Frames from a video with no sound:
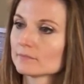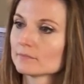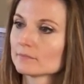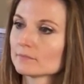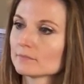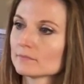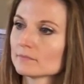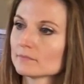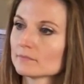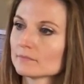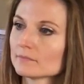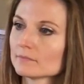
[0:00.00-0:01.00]

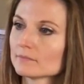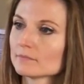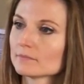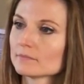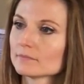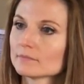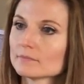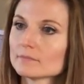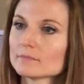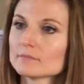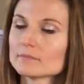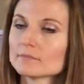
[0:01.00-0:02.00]

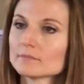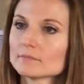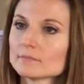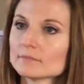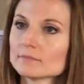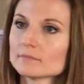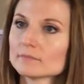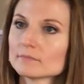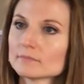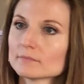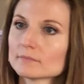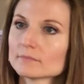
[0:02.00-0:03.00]

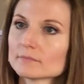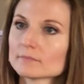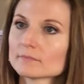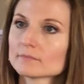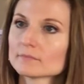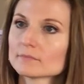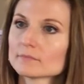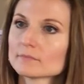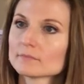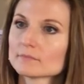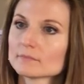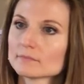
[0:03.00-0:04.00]

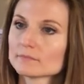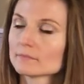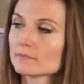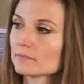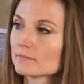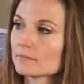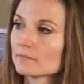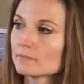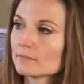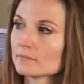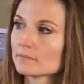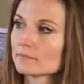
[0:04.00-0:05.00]

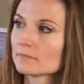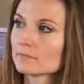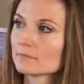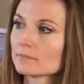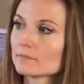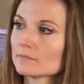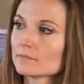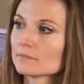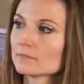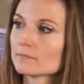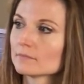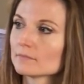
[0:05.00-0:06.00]

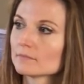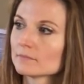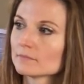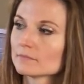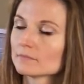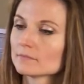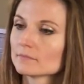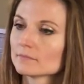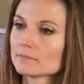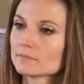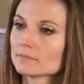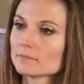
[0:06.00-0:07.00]

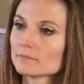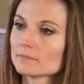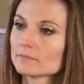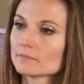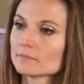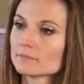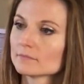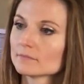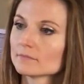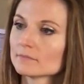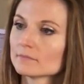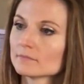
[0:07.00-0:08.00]
This person isn't speaking.